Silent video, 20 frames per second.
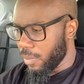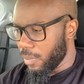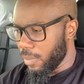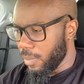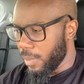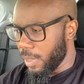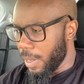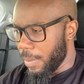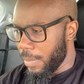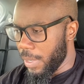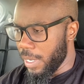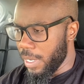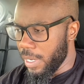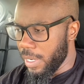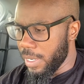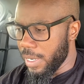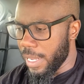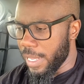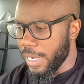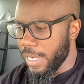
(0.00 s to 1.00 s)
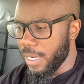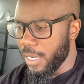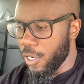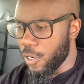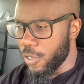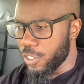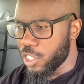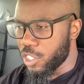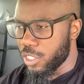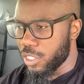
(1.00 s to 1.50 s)
I didn't
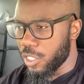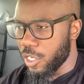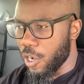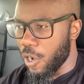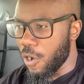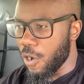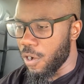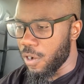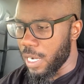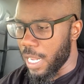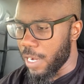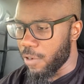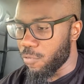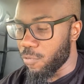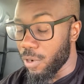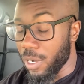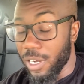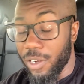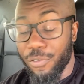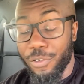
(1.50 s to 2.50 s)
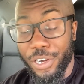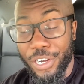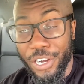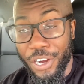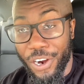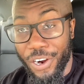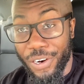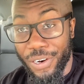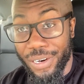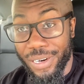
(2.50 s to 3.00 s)
launch the car like really
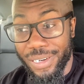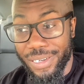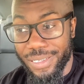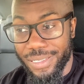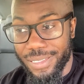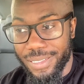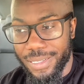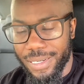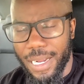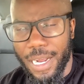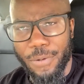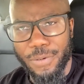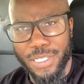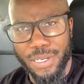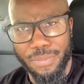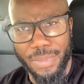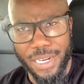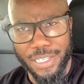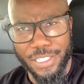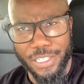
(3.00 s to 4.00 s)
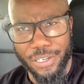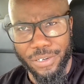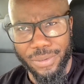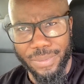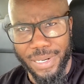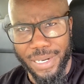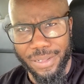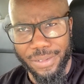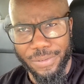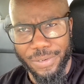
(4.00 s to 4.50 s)
hard. I was in Mexico,
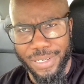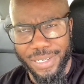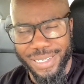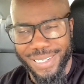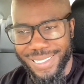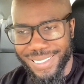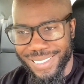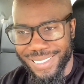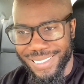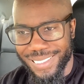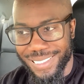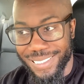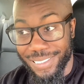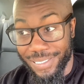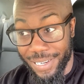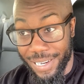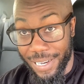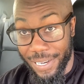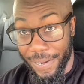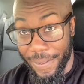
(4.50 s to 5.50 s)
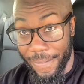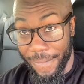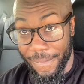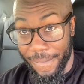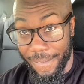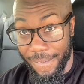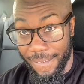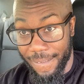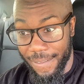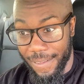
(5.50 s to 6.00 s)
by the way, okay?
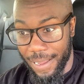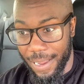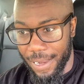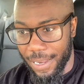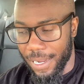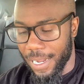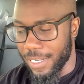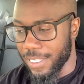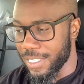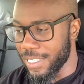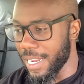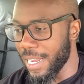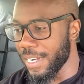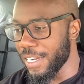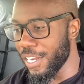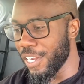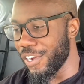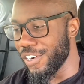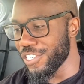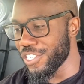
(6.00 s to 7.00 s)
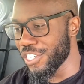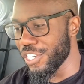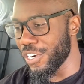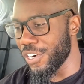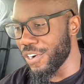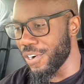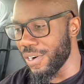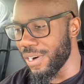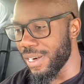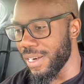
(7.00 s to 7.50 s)
I decided to launch the
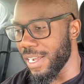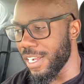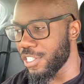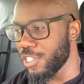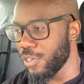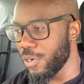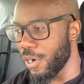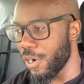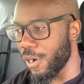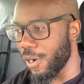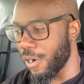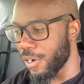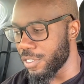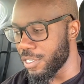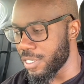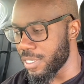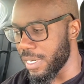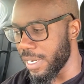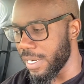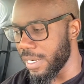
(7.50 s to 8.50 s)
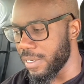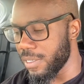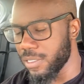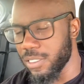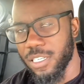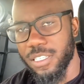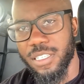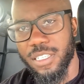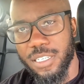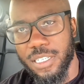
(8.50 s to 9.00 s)
car not too hard, just
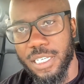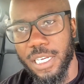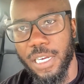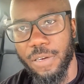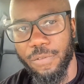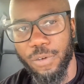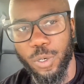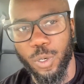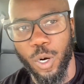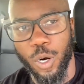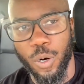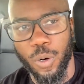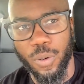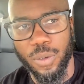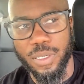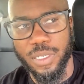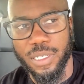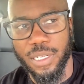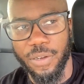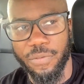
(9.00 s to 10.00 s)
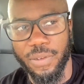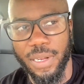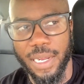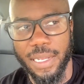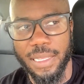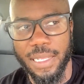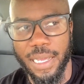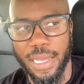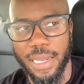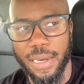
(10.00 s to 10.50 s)
to see if it'll hold and stuff
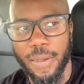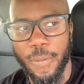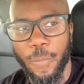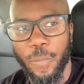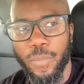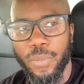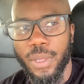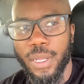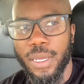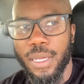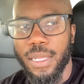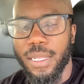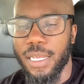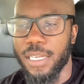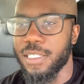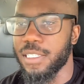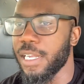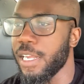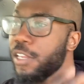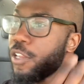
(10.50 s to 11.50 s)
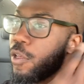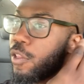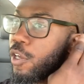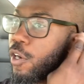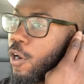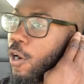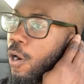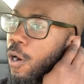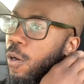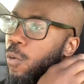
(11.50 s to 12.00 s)
like that. Next thing you know, the
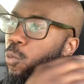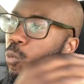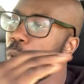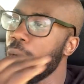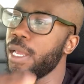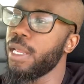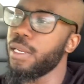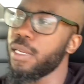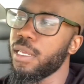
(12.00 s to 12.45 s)
car went